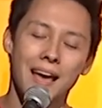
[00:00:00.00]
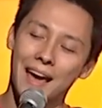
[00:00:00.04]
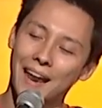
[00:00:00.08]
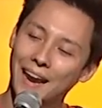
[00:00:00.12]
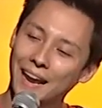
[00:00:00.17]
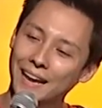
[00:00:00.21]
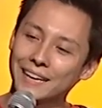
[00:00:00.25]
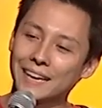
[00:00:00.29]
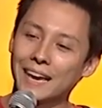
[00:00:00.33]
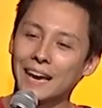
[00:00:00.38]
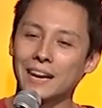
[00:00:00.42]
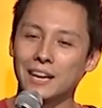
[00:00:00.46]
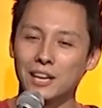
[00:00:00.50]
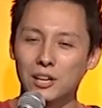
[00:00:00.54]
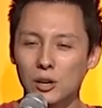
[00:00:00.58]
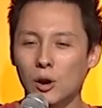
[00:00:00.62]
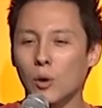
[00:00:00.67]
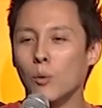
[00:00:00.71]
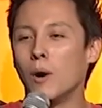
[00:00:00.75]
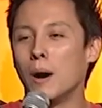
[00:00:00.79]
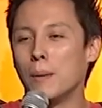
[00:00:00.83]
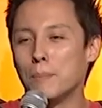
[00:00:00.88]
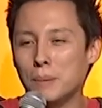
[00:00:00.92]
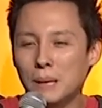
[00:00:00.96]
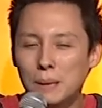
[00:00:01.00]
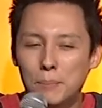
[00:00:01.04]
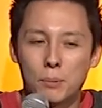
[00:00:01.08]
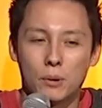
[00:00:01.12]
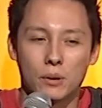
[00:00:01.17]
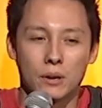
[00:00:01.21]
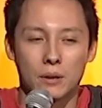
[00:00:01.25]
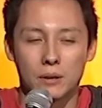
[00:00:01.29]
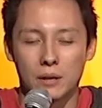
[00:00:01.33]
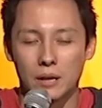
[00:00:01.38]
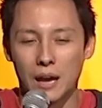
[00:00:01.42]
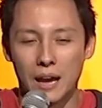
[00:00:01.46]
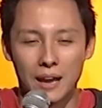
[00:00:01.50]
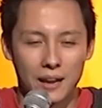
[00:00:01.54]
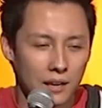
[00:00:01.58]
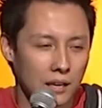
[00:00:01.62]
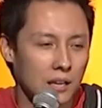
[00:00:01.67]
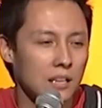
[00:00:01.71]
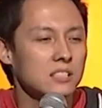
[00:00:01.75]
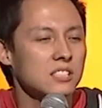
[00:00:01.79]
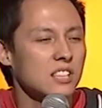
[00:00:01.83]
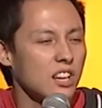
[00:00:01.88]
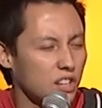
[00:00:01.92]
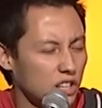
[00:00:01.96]
I get it. You don't want people to,
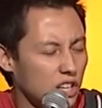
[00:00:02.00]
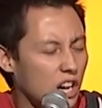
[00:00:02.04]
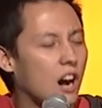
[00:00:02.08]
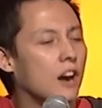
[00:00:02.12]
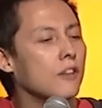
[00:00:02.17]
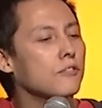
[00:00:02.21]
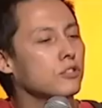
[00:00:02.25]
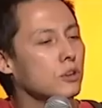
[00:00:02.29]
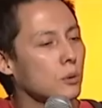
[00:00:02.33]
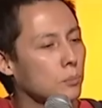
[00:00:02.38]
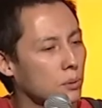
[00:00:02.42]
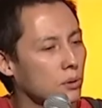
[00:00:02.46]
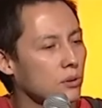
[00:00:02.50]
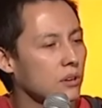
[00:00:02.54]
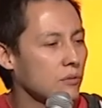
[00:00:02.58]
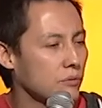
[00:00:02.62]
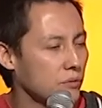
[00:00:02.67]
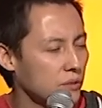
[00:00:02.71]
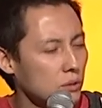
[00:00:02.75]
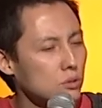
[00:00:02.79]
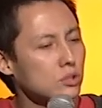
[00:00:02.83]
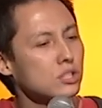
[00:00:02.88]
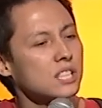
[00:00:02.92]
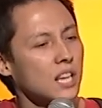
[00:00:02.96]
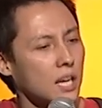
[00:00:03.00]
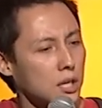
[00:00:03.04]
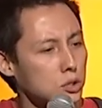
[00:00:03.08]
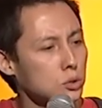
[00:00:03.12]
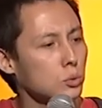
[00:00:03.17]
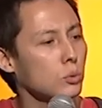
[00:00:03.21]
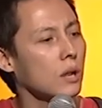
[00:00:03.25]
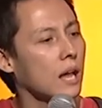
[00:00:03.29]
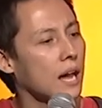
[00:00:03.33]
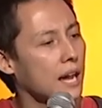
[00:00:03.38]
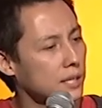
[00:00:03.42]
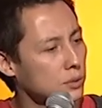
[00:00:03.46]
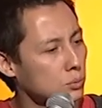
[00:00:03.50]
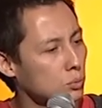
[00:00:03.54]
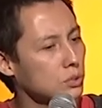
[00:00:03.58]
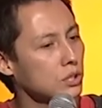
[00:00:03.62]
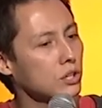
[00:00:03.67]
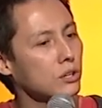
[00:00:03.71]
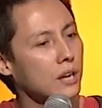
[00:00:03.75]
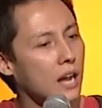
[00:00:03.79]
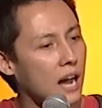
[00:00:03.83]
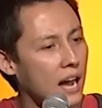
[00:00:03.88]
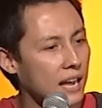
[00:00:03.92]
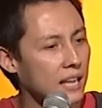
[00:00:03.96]
it's uncomfortable to feel sexualized when you're
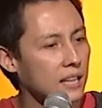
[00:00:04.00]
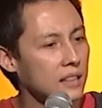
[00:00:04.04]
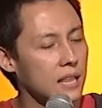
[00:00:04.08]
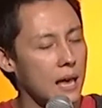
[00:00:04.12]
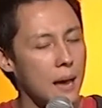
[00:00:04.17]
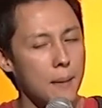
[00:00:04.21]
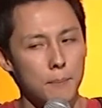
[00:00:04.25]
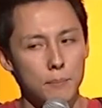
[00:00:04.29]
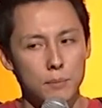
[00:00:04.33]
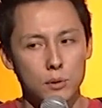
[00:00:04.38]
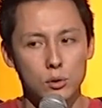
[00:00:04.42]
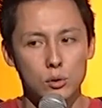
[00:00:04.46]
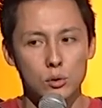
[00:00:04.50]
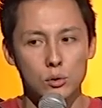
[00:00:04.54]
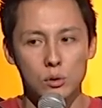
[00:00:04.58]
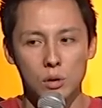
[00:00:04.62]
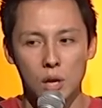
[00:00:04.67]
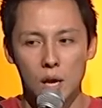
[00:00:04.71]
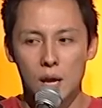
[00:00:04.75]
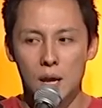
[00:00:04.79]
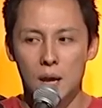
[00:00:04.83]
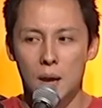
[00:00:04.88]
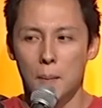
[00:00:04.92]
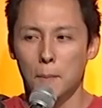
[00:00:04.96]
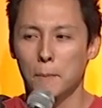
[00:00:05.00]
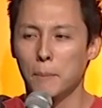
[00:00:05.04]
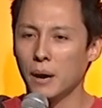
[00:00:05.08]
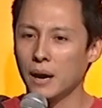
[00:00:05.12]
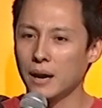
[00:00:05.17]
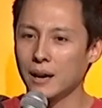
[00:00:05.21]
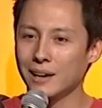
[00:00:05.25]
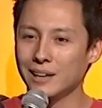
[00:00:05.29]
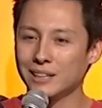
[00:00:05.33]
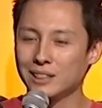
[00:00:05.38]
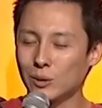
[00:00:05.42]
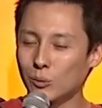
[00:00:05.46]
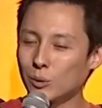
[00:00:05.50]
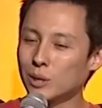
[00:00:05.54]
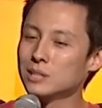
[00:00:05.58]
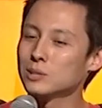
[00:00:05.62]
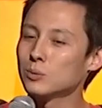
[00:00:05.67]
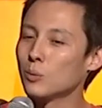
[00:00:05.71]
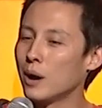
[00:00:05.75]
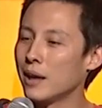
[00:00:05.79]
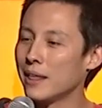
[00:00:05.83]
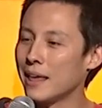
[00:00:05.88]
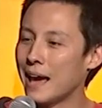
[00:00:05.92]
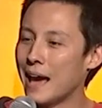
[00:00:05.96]
not in that mood. But the reason
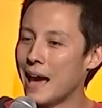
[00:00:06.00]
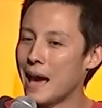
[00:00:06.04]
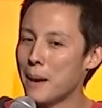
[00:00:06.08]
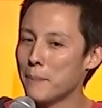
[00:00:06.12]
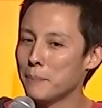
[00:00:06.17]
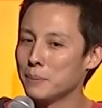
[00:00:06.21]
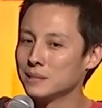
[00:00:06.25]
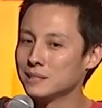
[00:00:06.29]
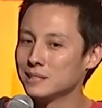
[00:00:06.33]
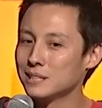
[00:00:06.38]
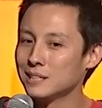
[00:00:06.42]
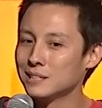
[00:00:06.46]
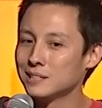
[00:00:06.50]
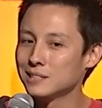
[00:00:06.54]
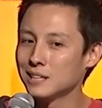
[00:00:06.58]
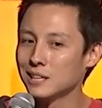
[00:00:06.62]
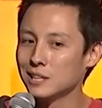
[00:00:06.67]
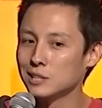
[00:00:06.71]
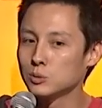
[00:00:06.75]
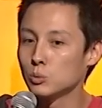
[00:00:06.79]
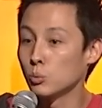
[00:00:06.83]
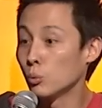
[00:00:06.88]
why that happens is because